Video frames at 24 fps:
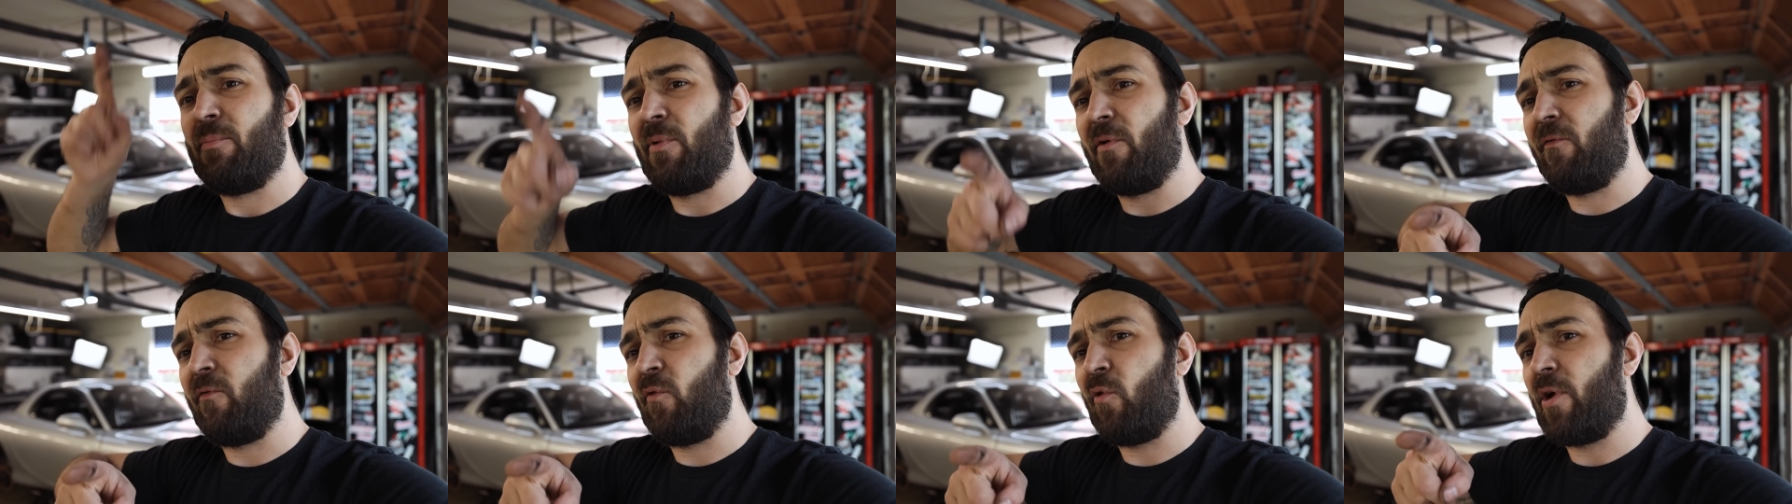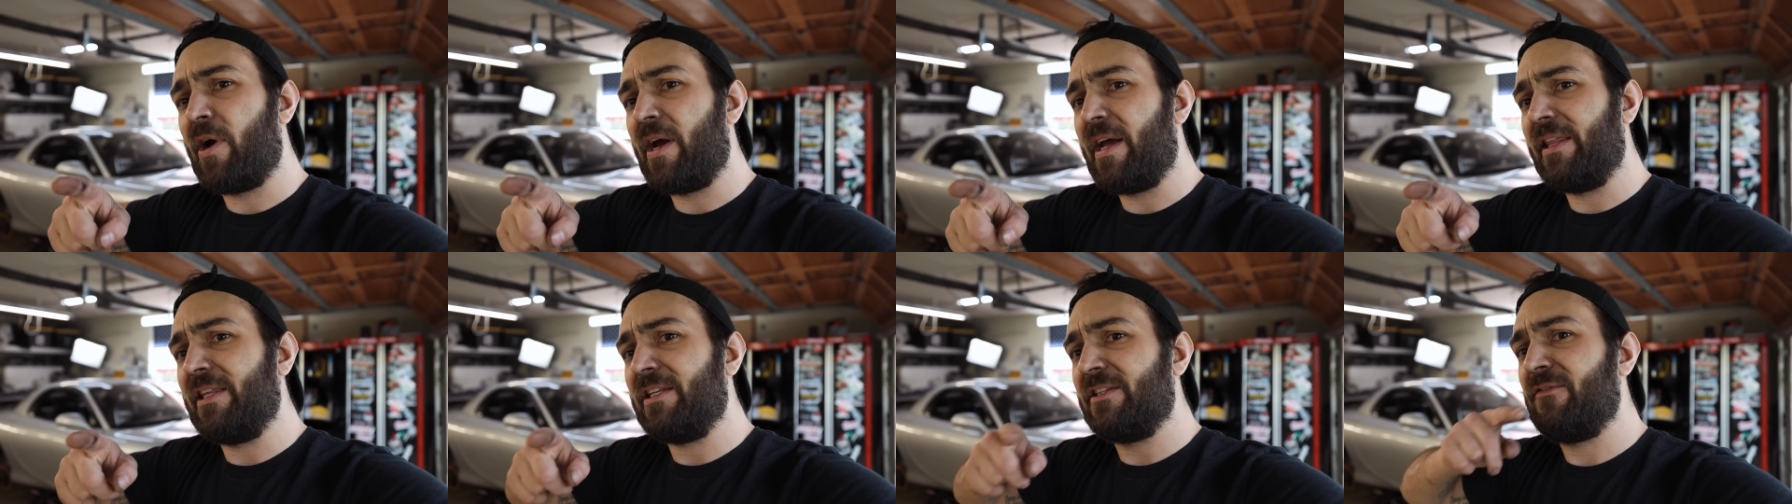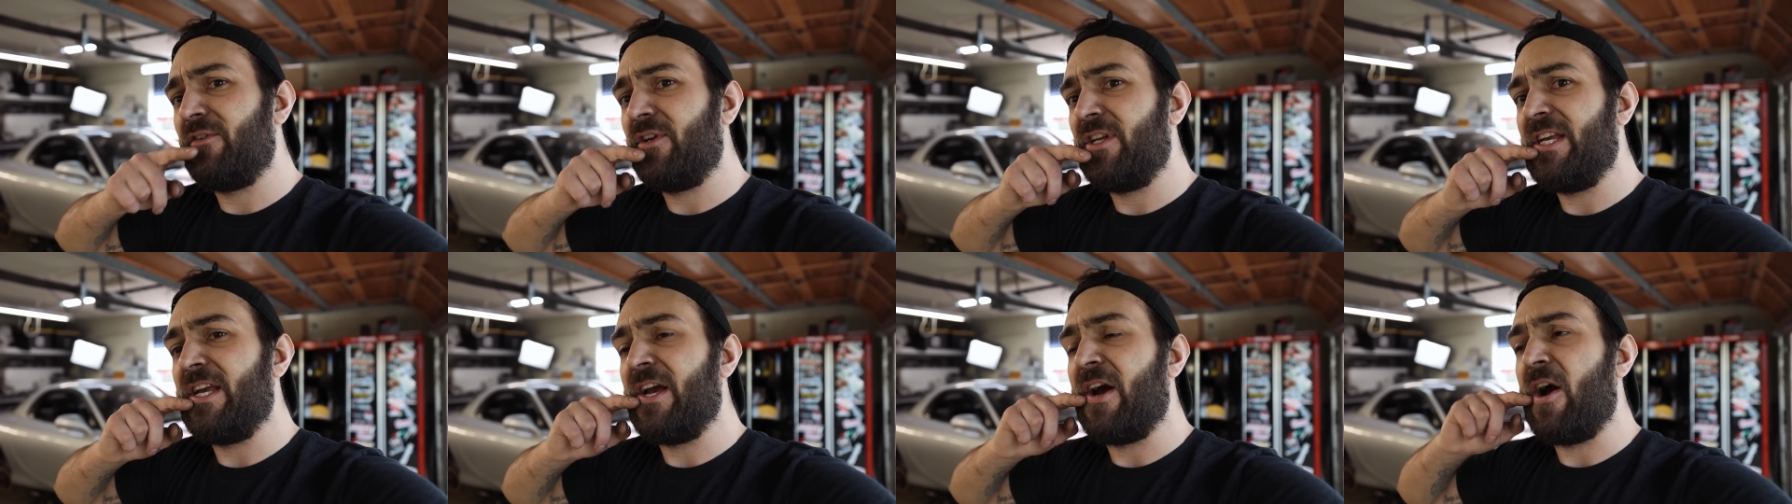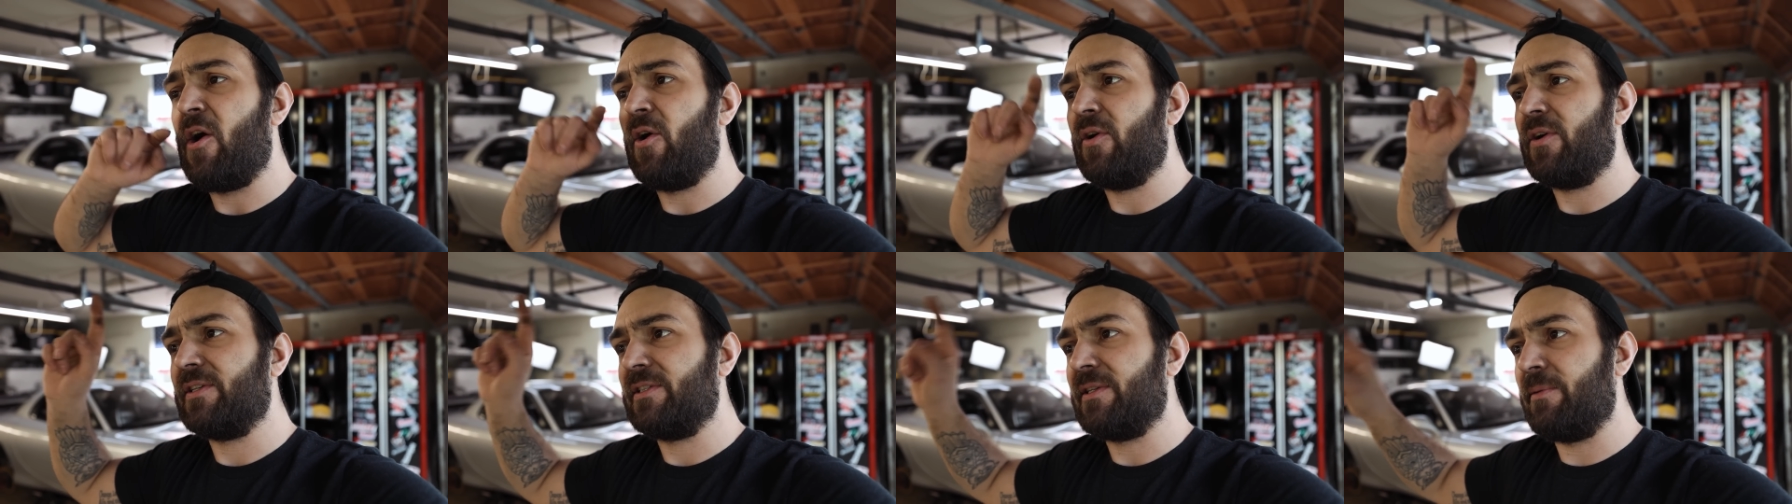before I end this video
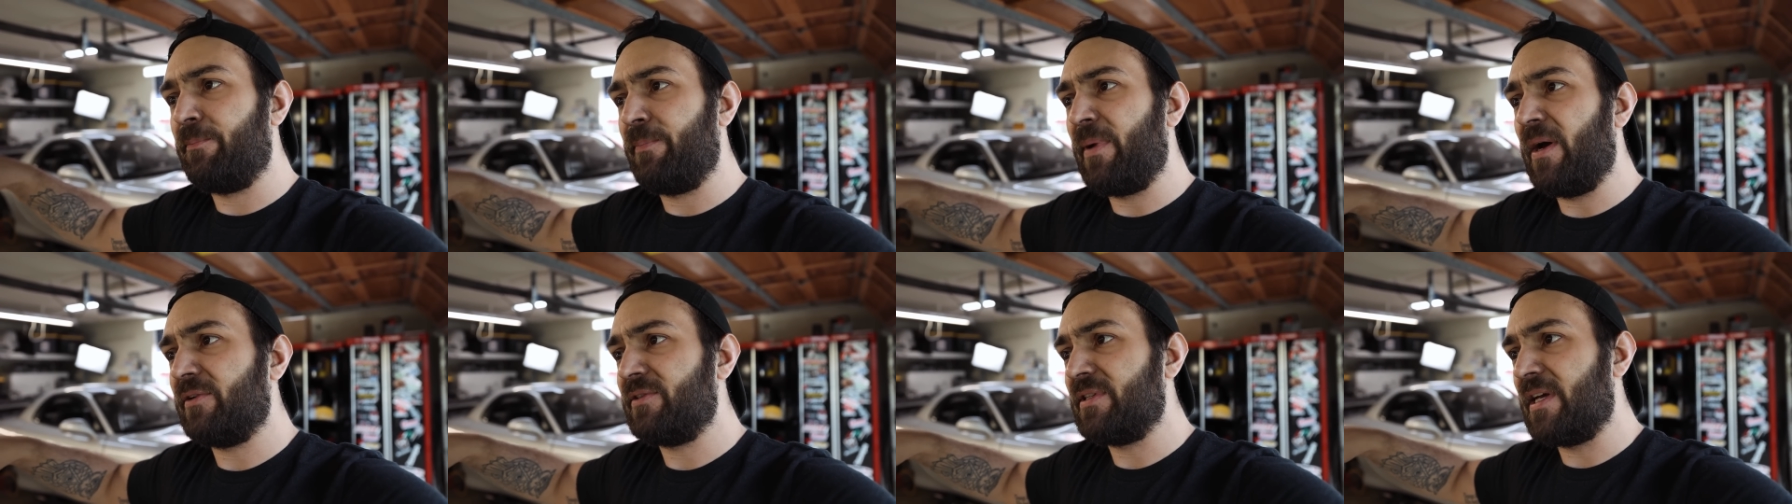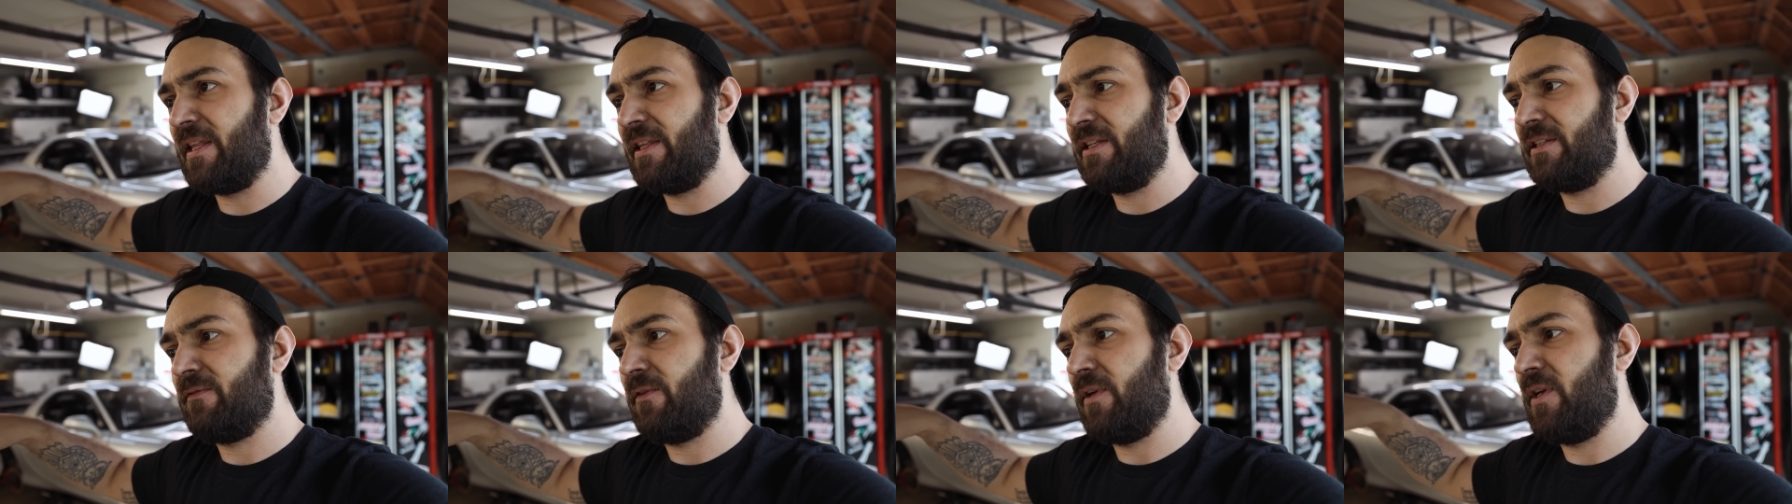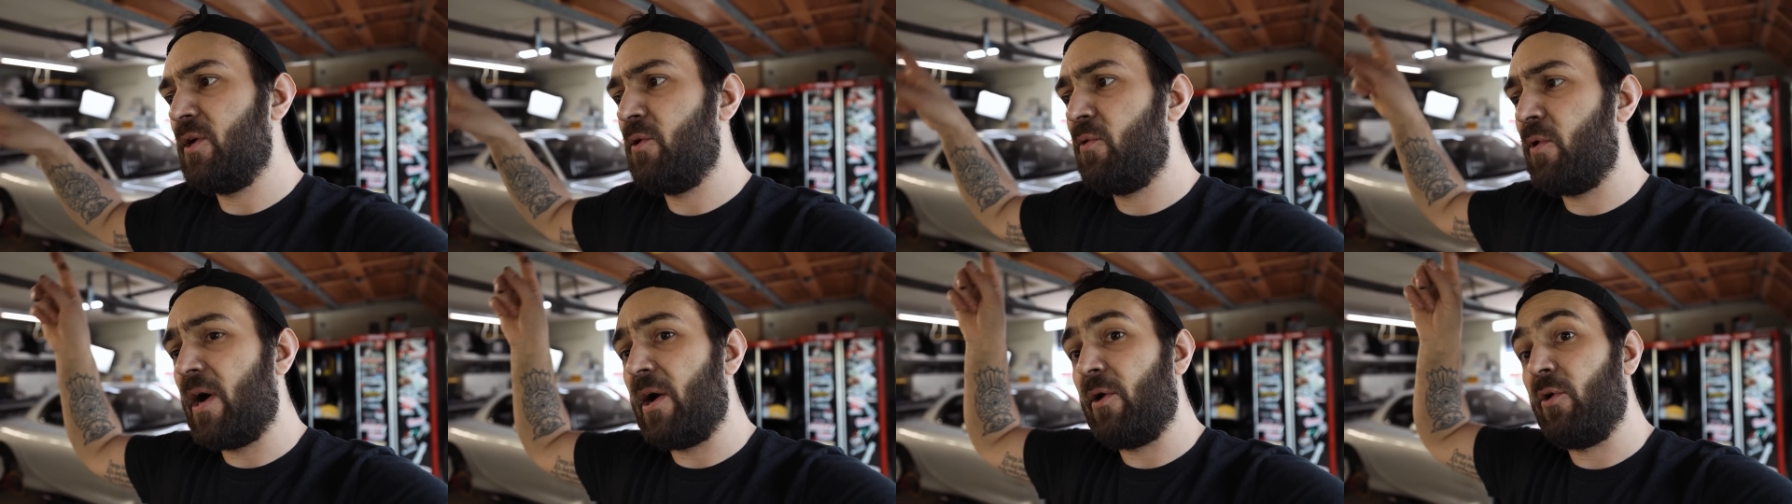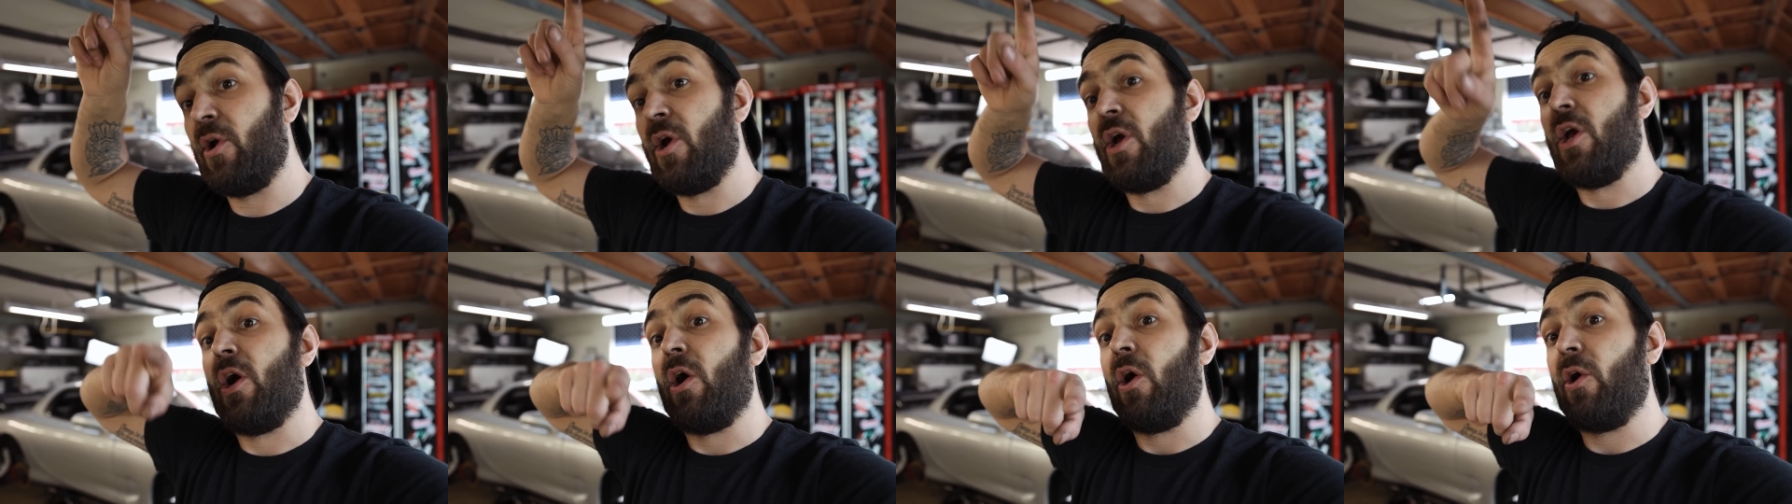out, because I'm about to end this video out.